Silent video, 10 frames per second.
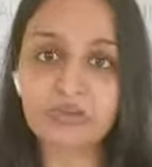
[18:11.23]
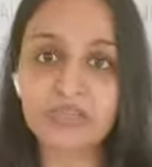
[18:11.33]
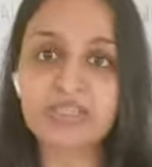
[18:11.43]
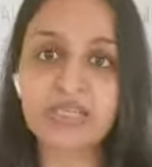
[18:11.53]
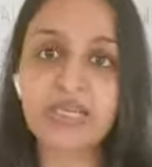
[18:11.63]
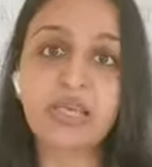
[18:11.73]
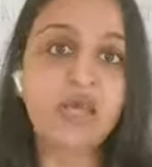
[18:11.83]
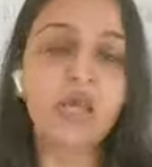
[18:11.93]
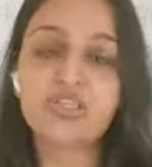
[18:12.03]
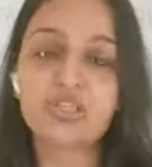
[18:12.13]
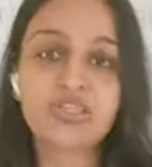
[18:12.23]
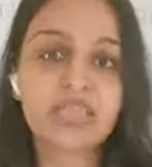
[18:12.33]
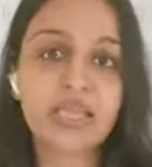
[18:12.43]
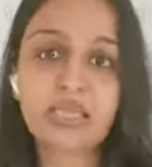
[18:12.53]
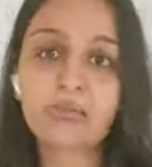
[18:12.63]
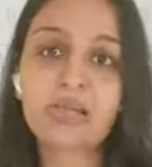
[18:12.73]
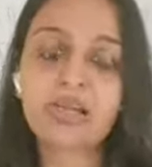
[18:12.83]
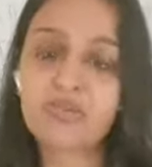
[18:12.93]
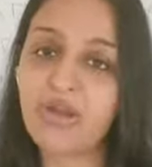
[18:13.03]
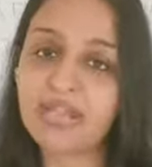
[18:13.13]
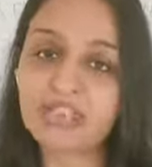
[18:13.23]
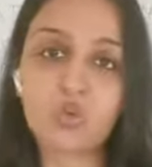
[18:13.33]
Firstly, just taking millet rice,